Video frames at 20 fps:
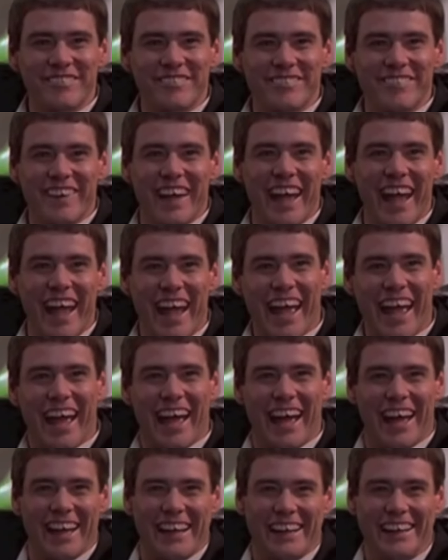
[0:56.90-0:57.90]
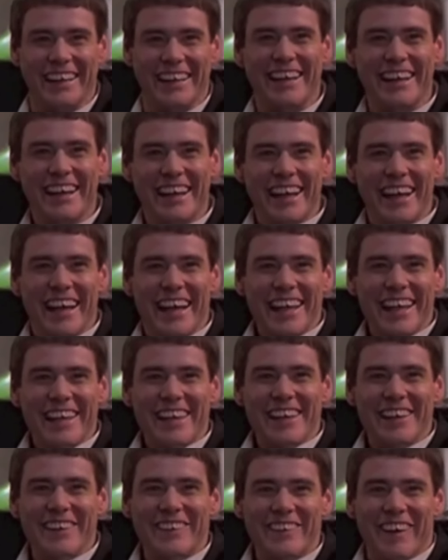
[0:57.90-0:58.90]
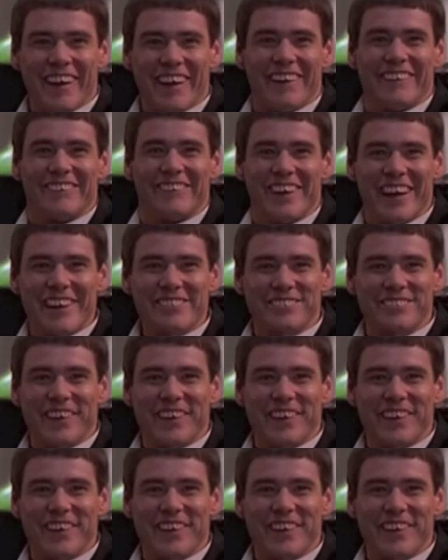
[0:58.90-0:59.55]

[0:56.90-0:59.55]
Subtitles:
man, you are one